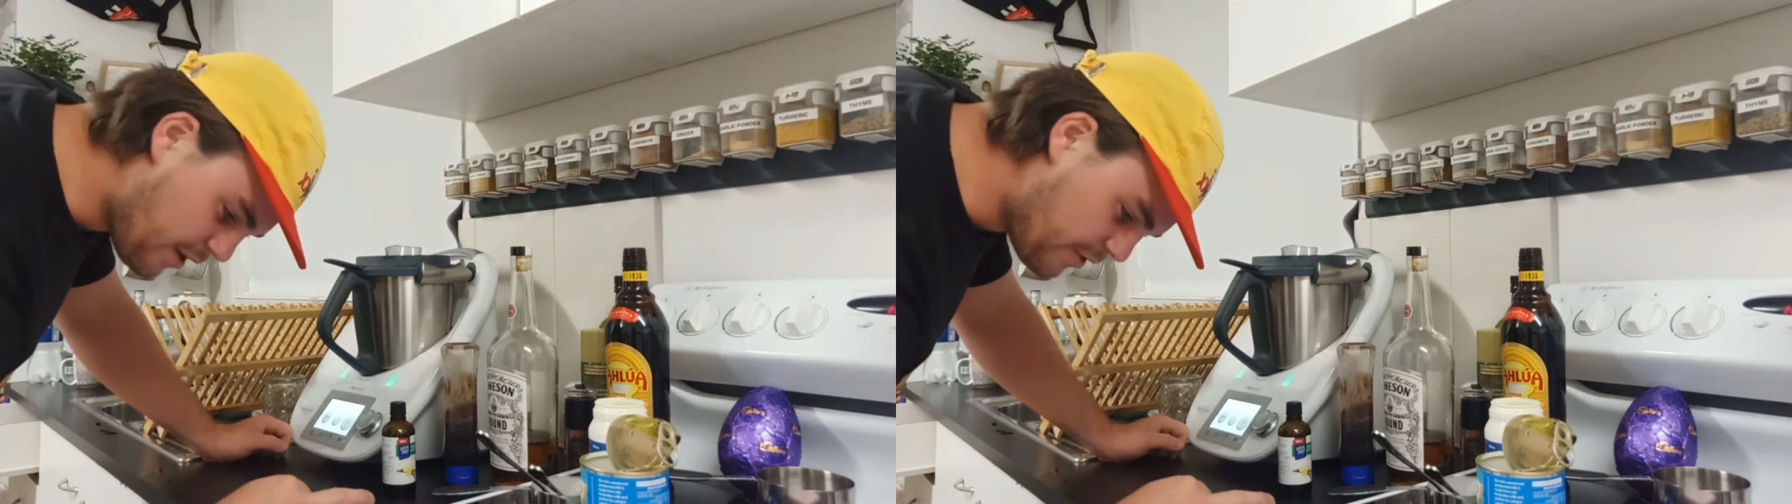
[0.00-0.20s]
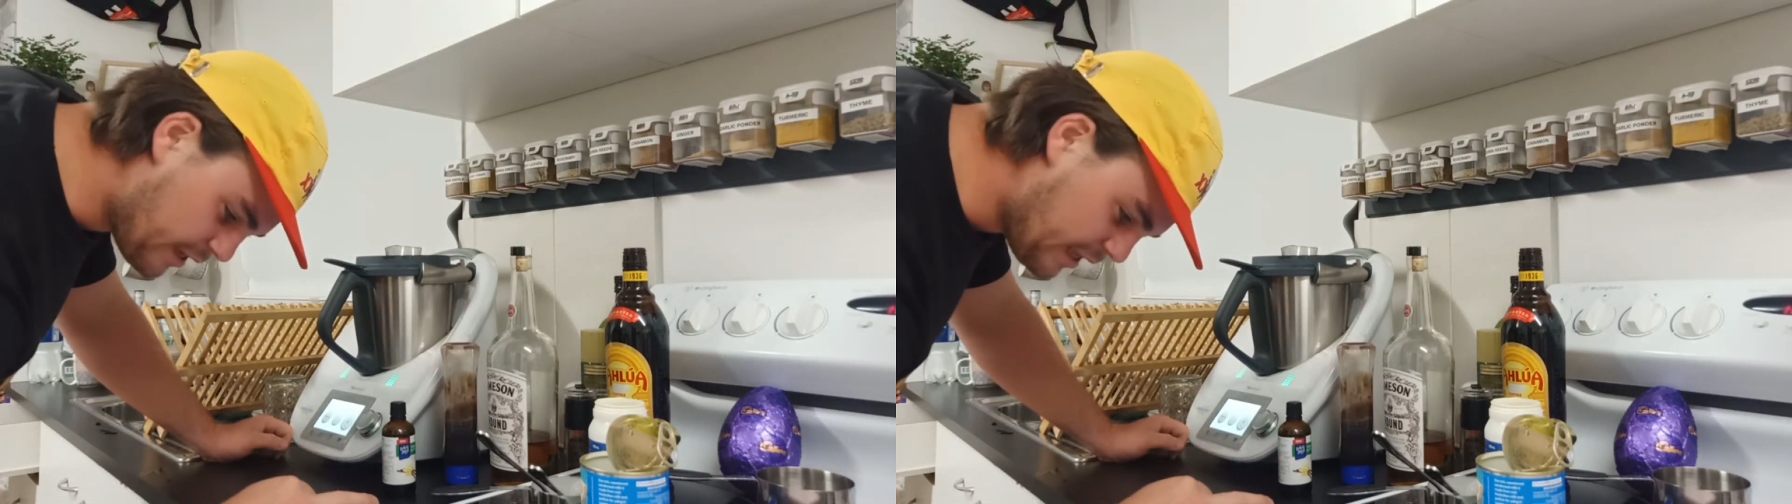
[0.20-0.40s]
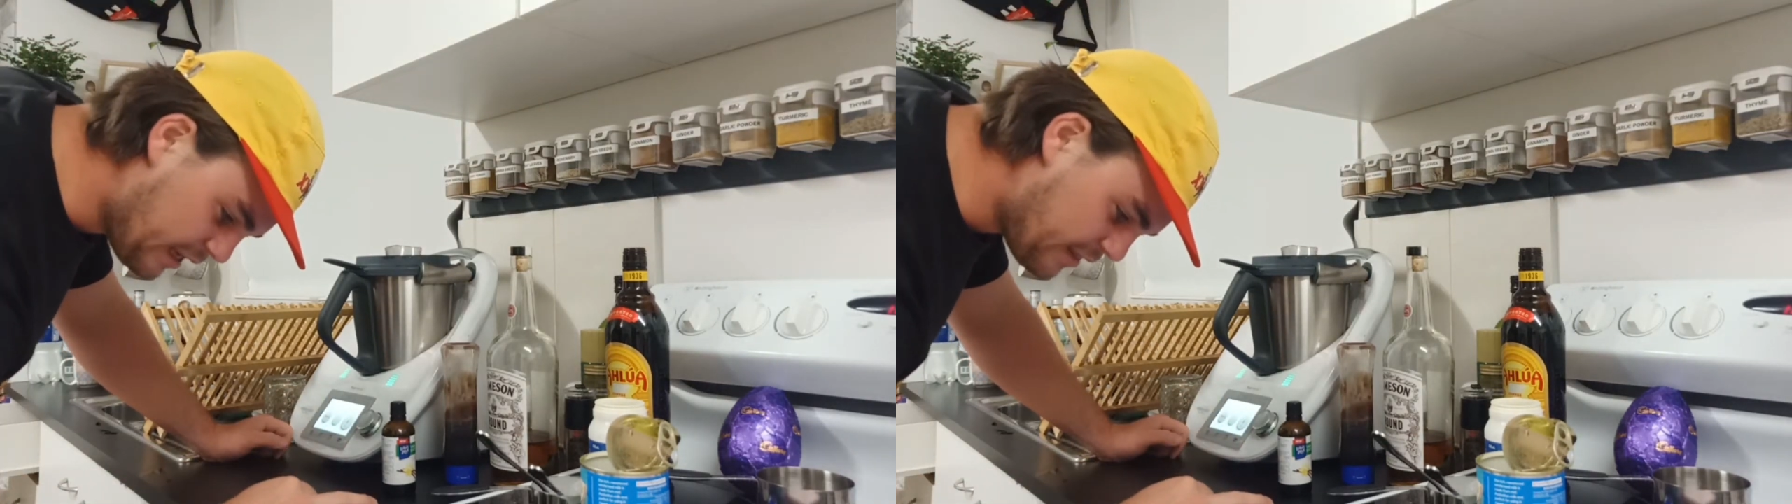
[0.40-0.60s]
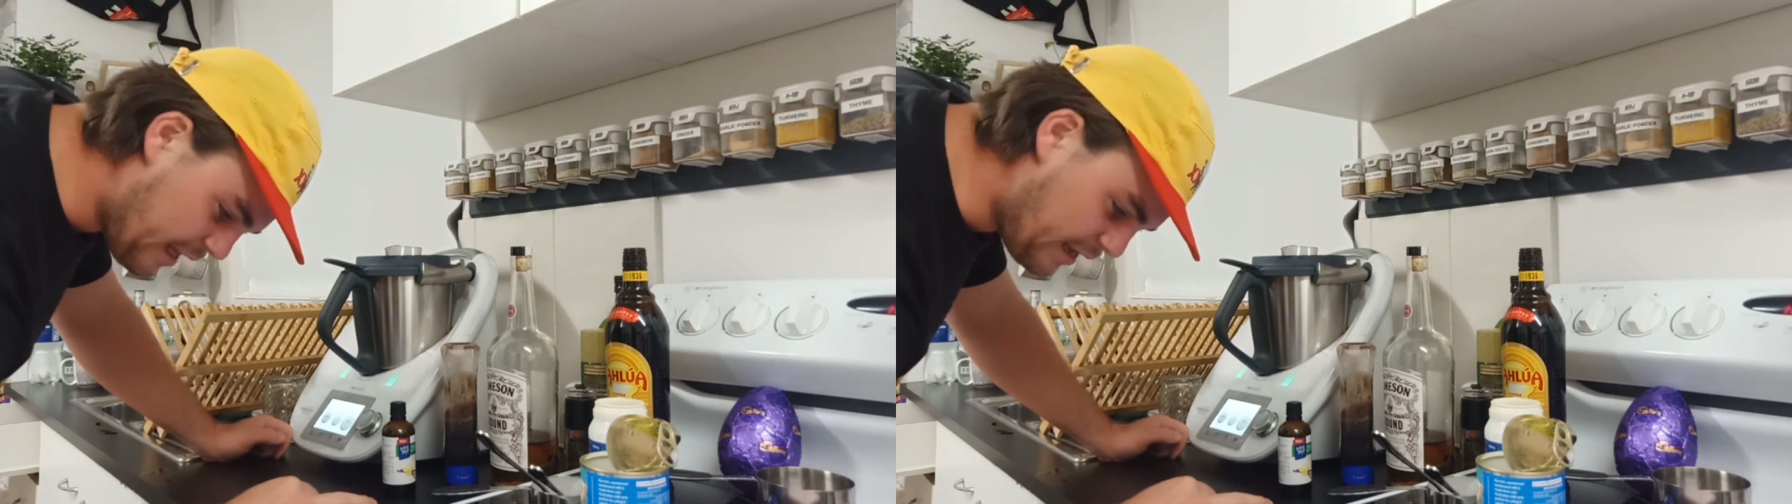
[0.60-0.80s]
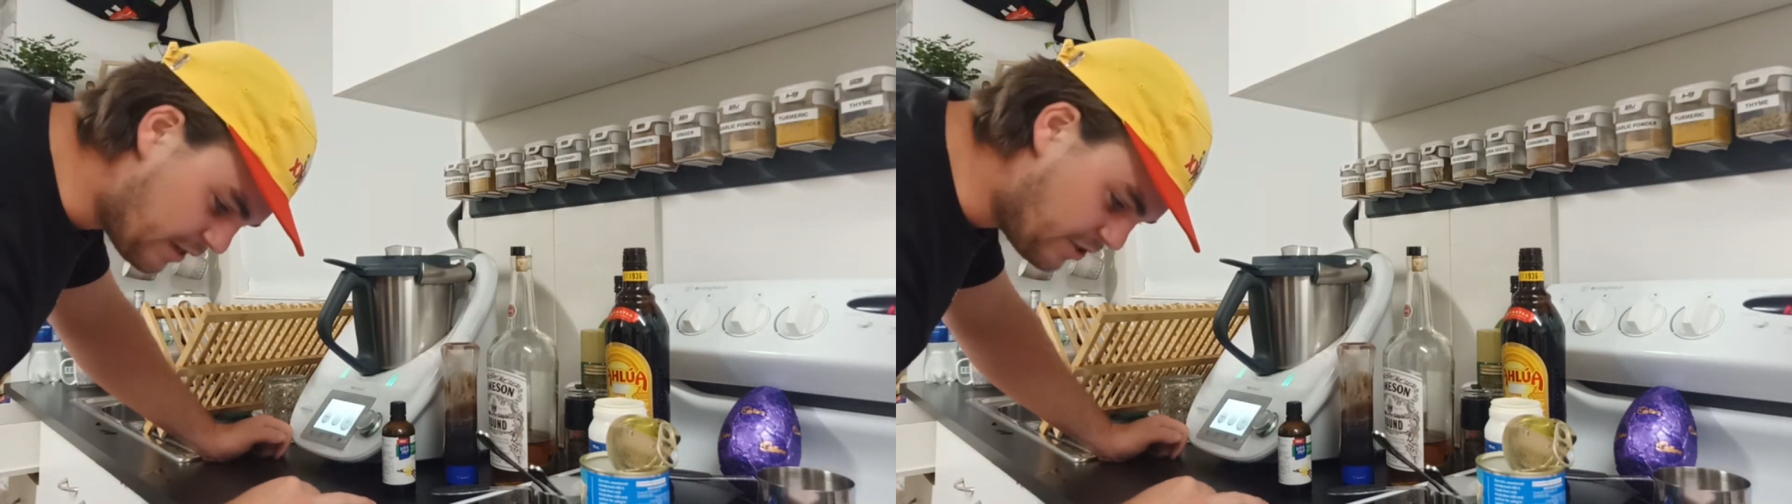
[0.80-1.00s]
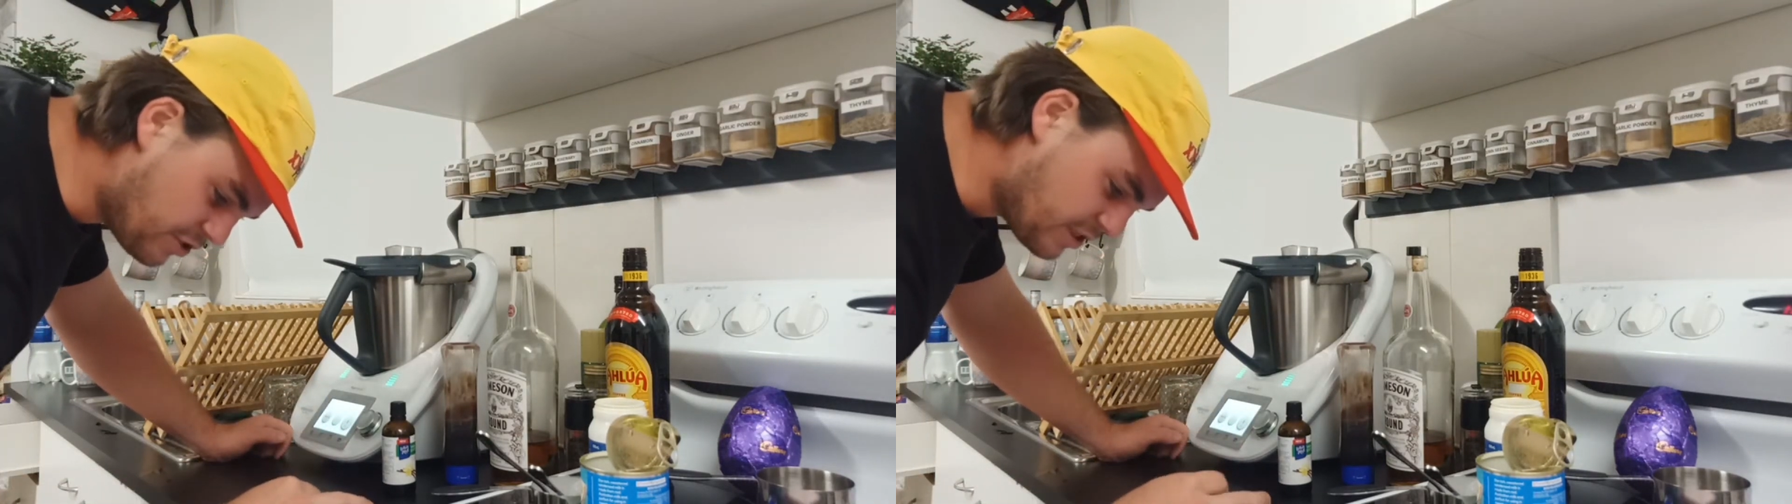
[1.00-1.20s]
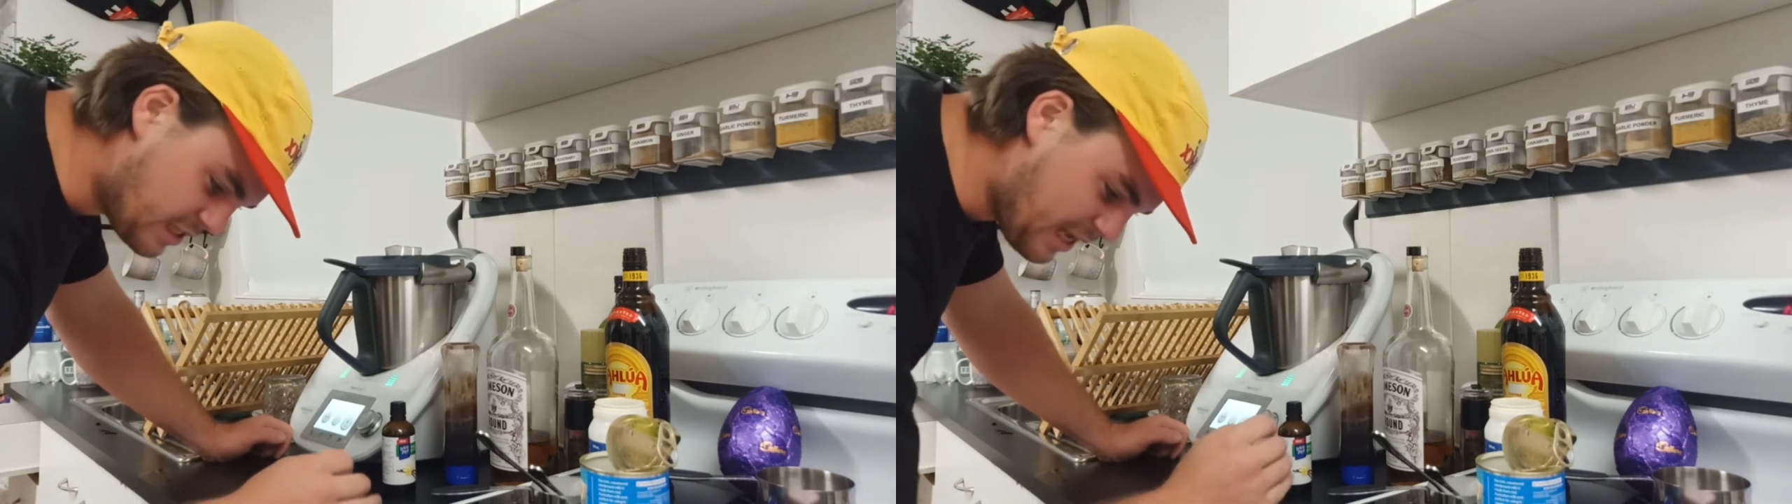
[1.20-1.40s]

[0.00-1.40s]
note here that you should